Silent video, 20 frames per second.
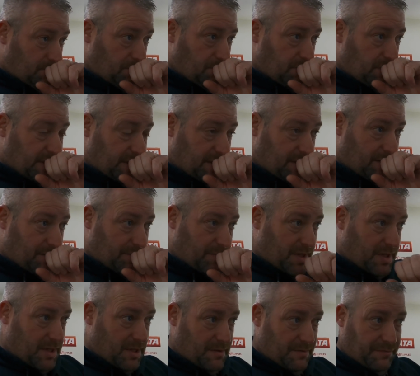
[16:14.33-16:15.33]
Excuse
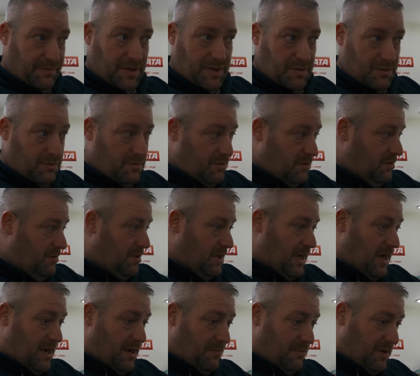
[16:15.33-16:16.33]
me, a few
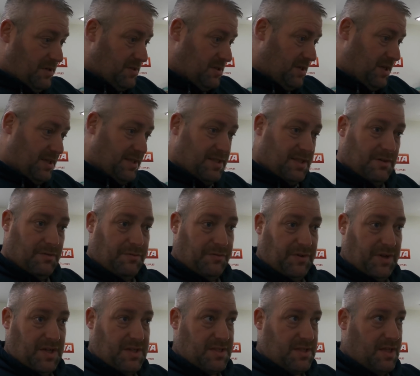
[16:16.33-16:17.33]
ongoing ones like this little
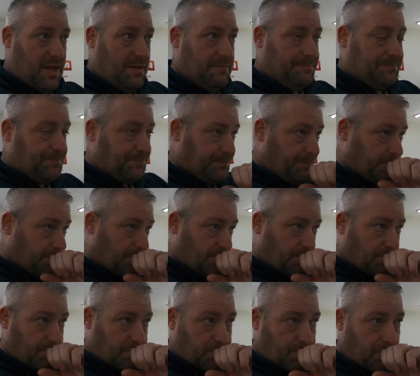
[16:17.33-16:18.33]
Fiesta,
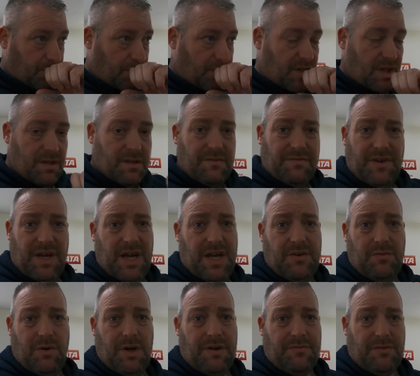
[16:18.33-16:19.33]
the
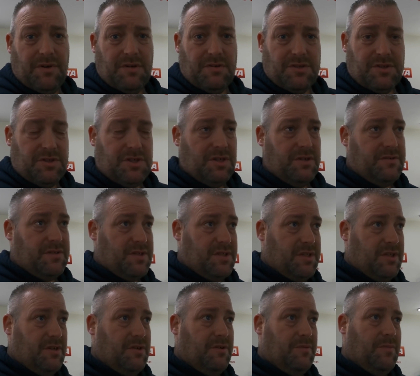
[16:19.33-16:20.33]
van, whatever else I choose to
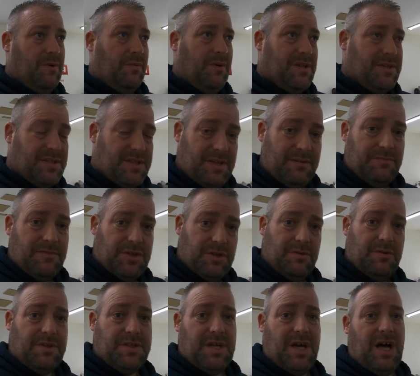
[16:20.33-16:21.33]
do. But once them
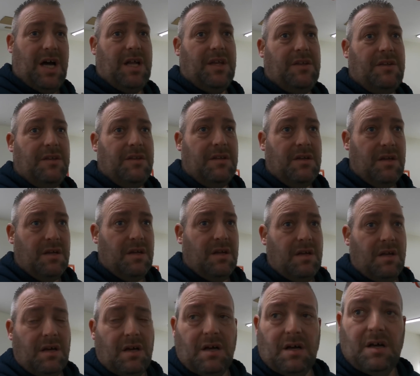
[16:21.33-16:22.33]
2 are done,
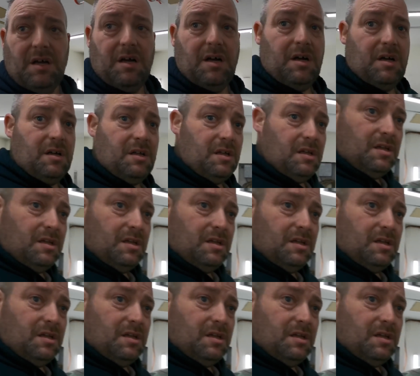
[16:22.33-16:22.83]
I